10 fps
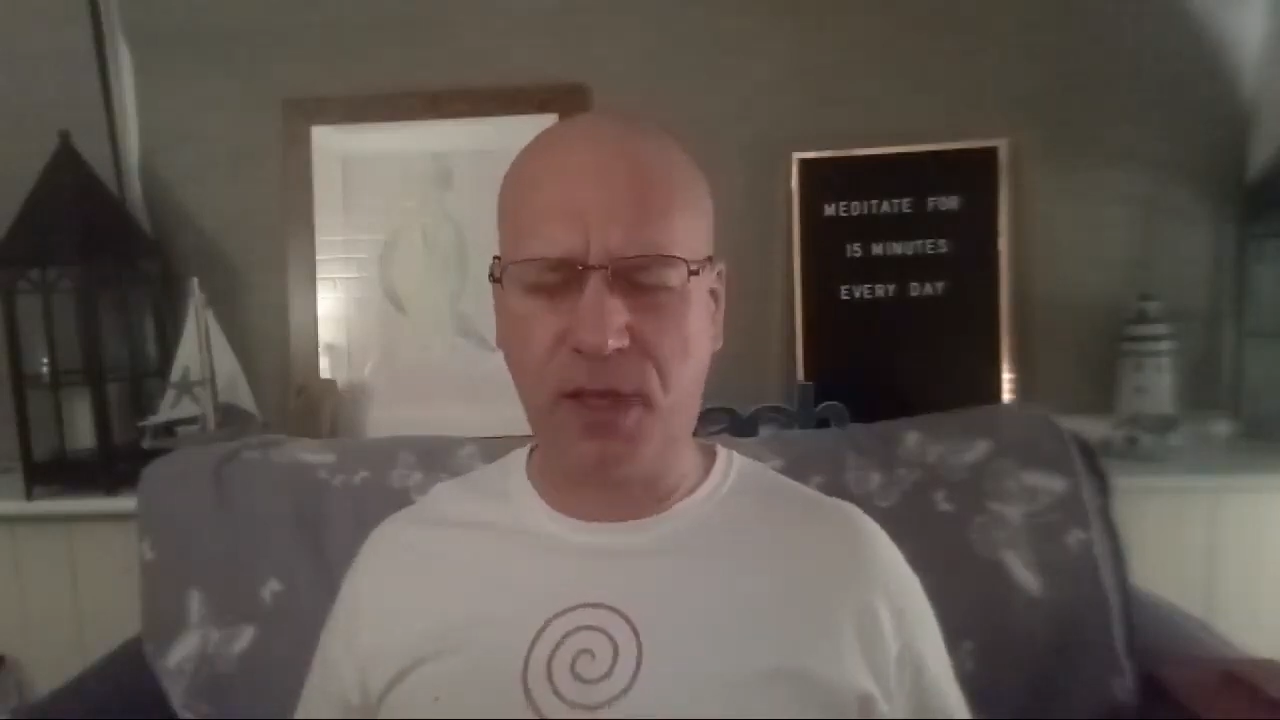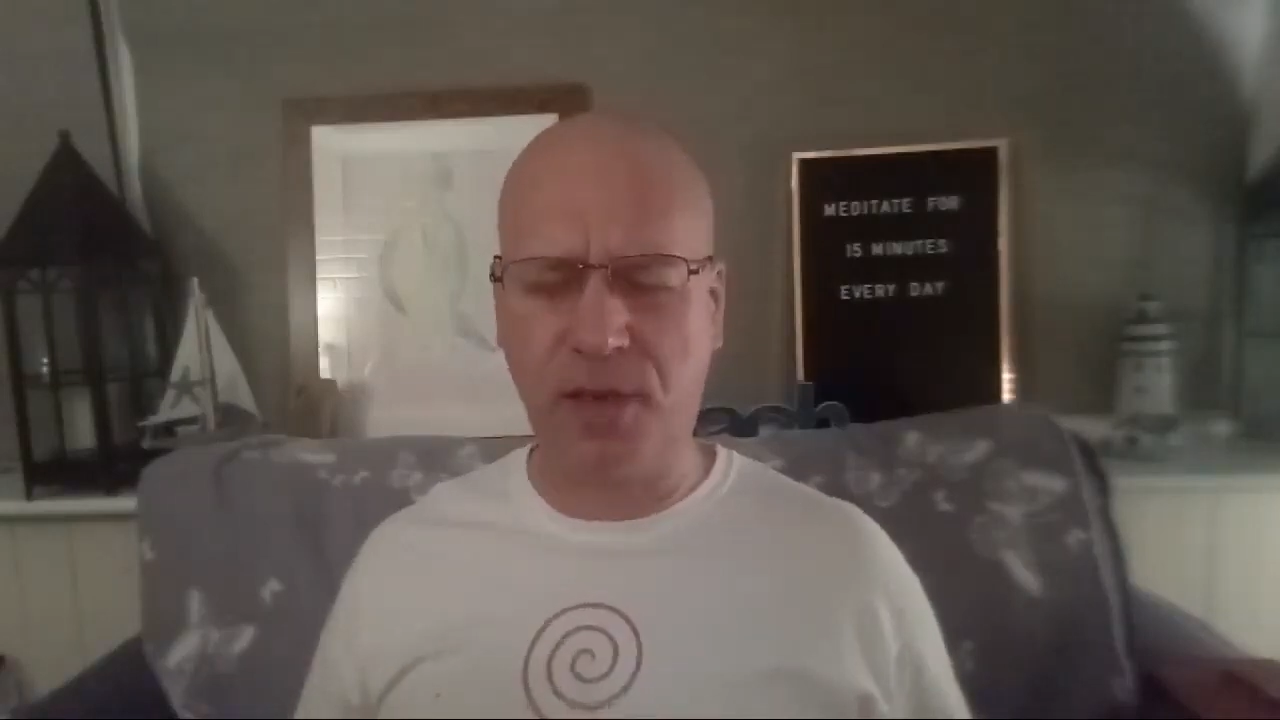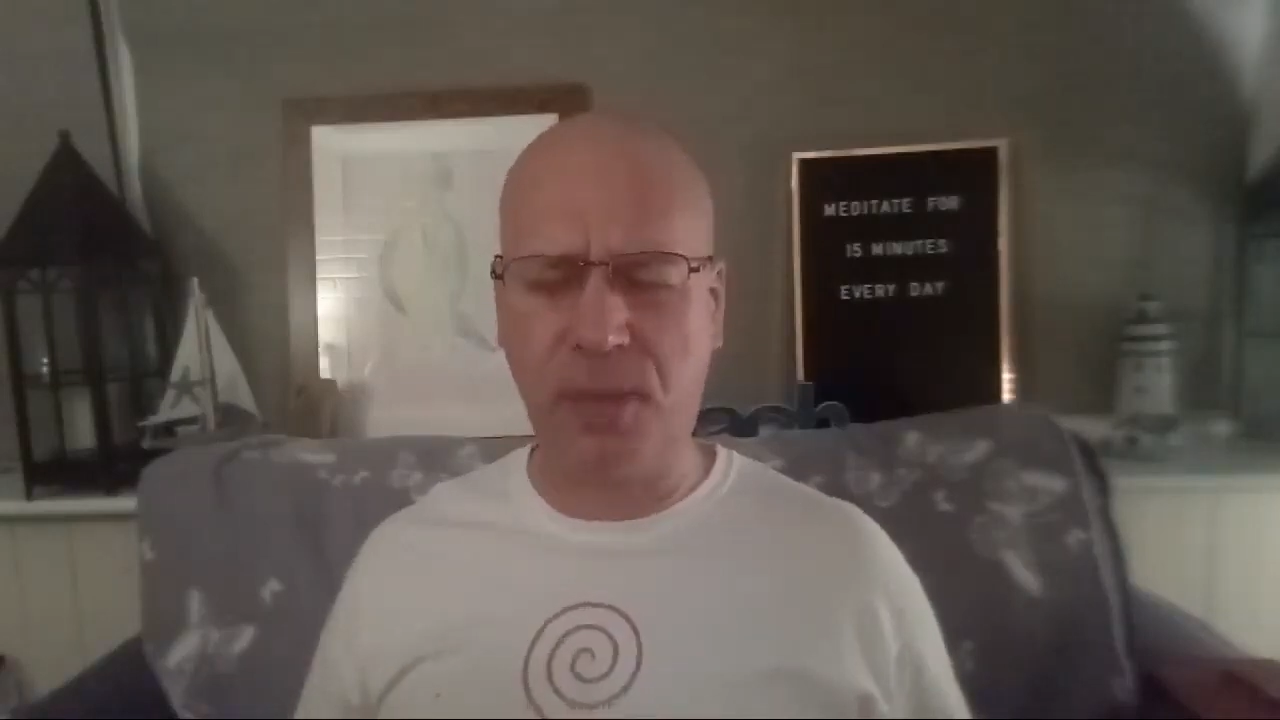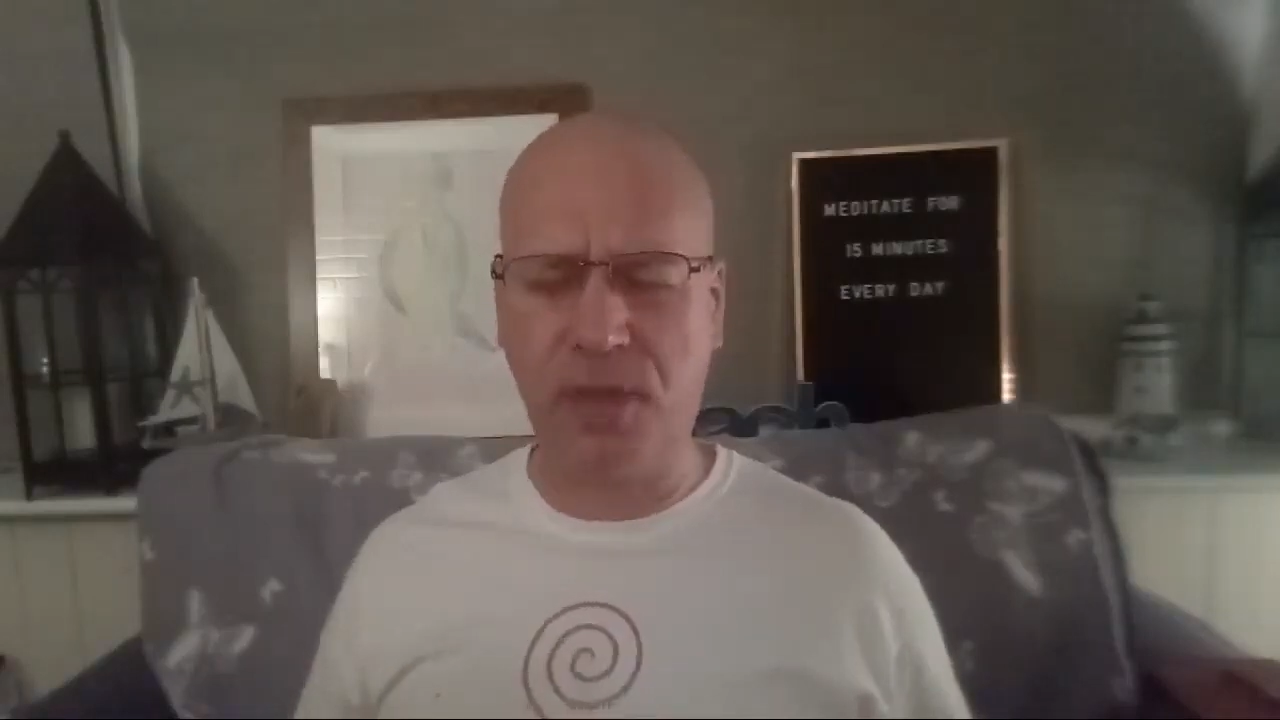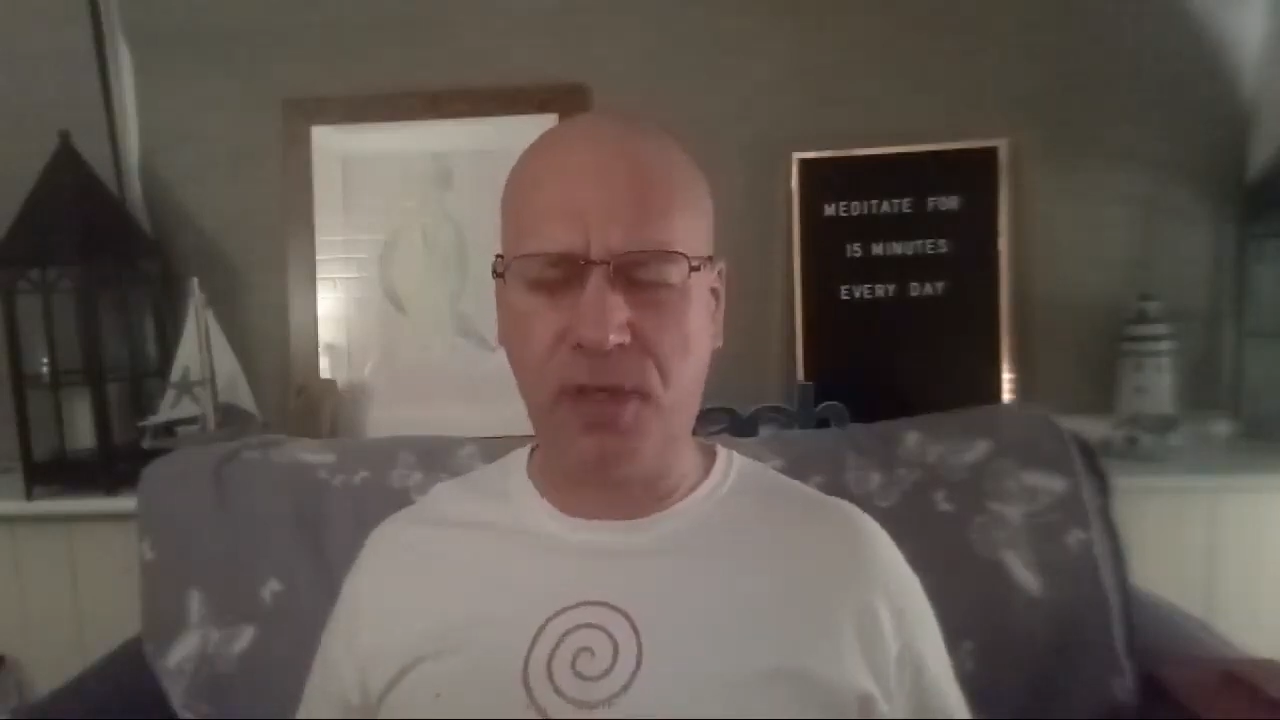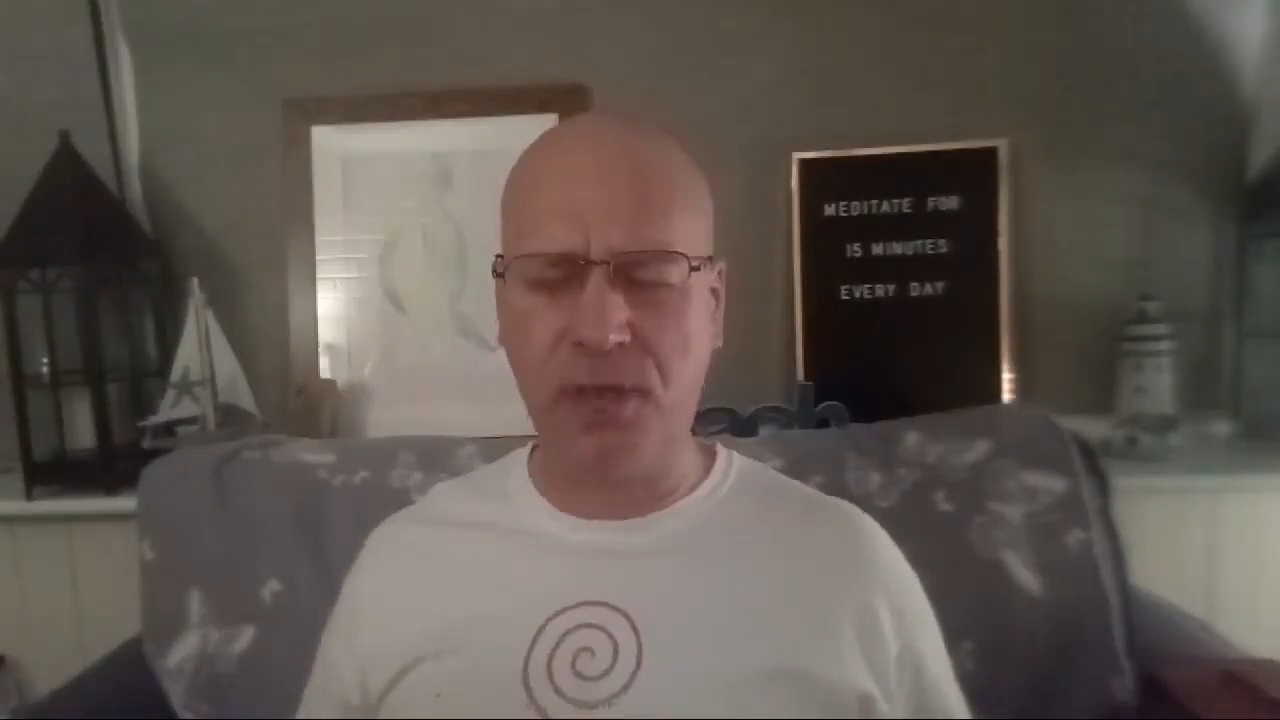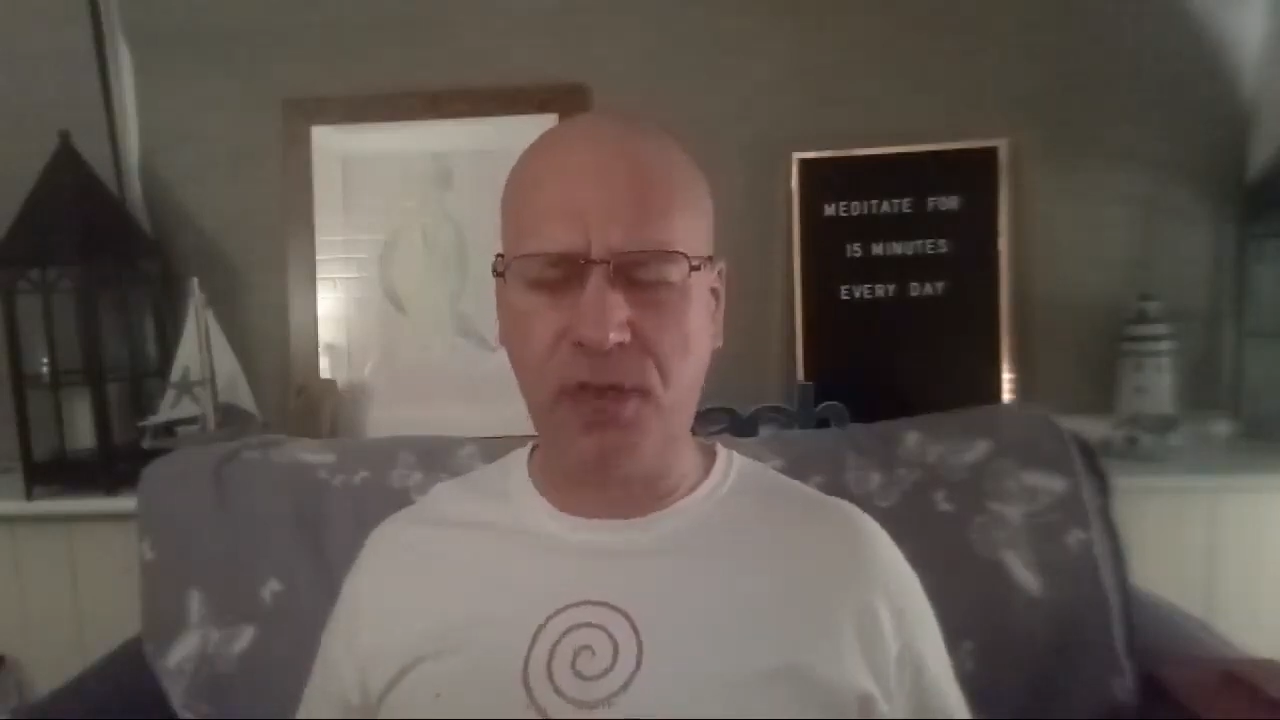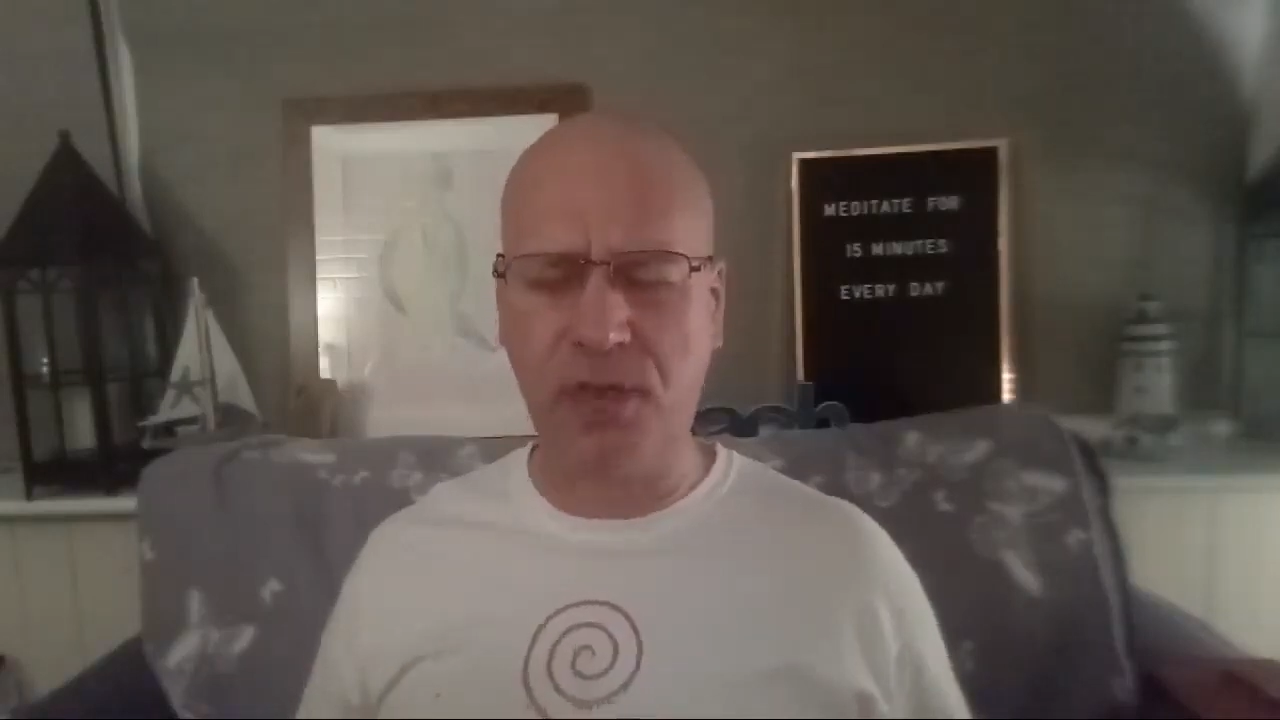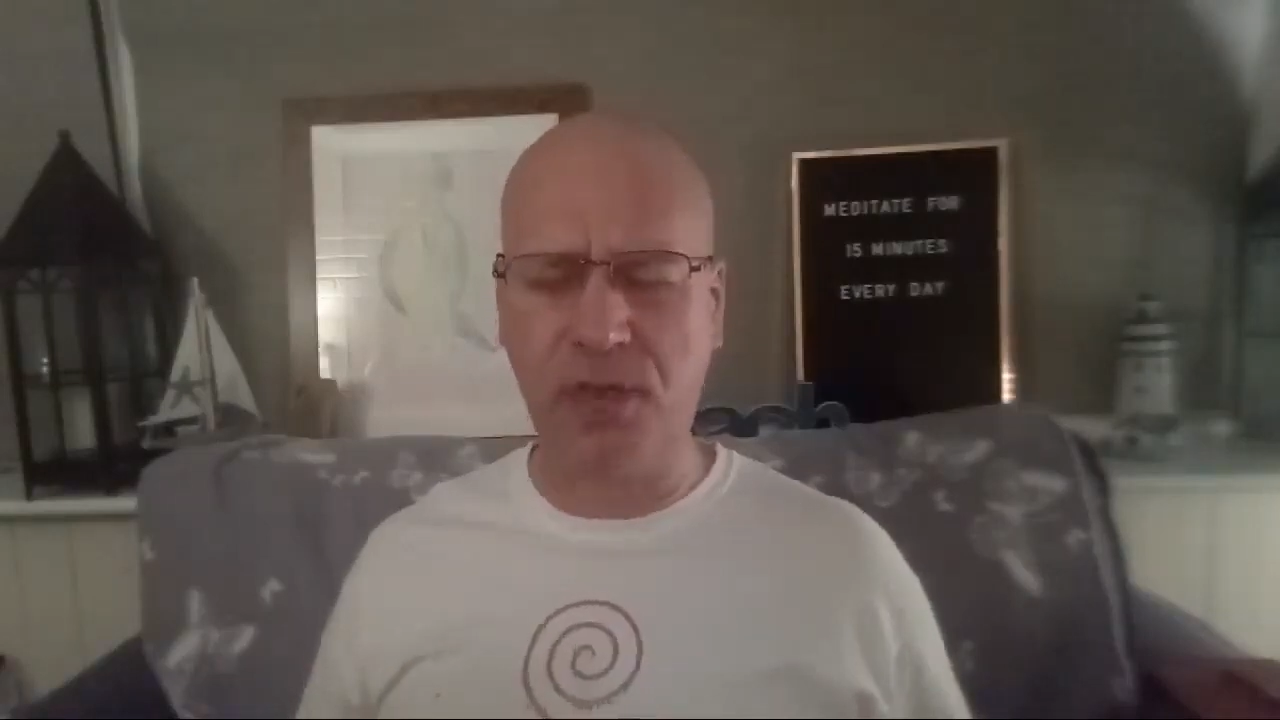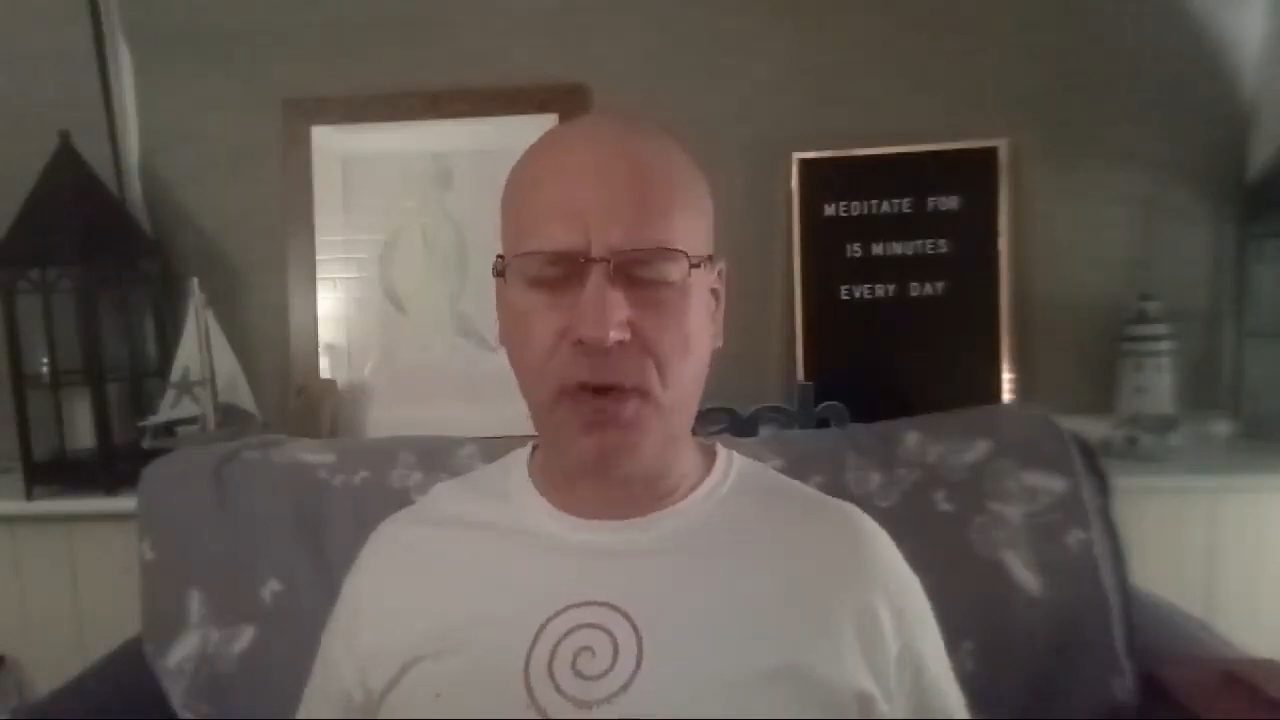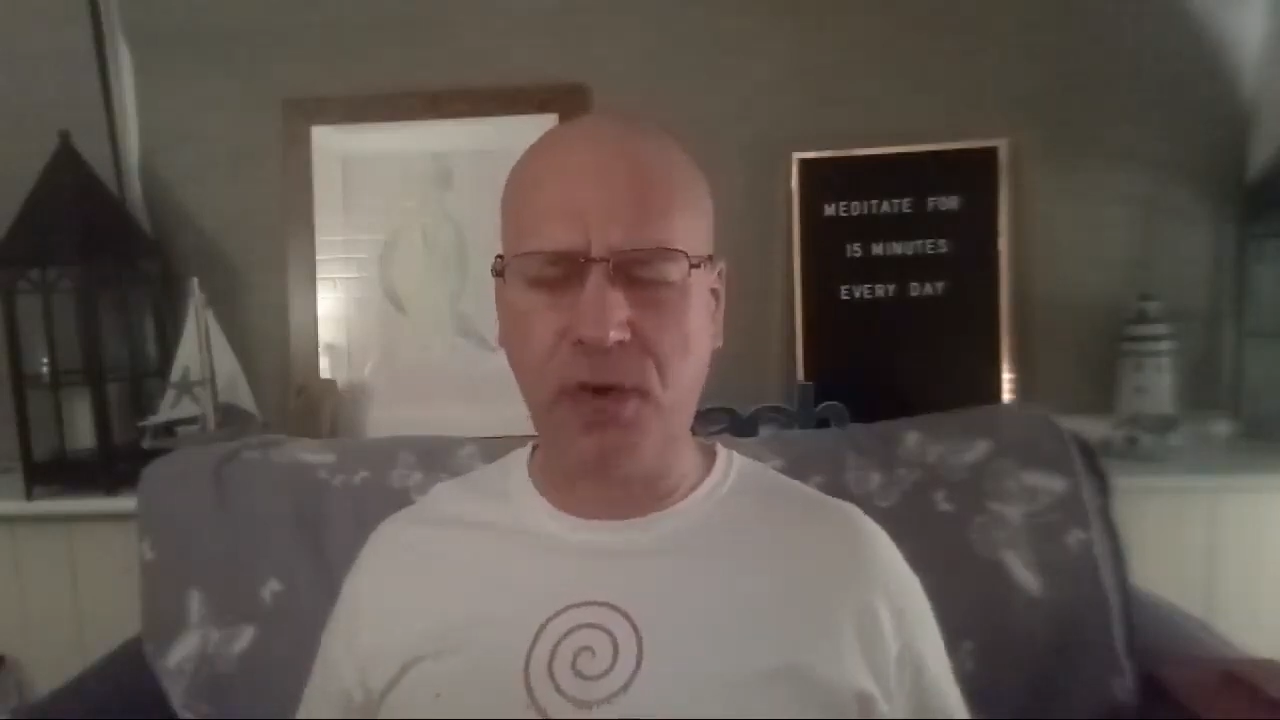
We're not just talking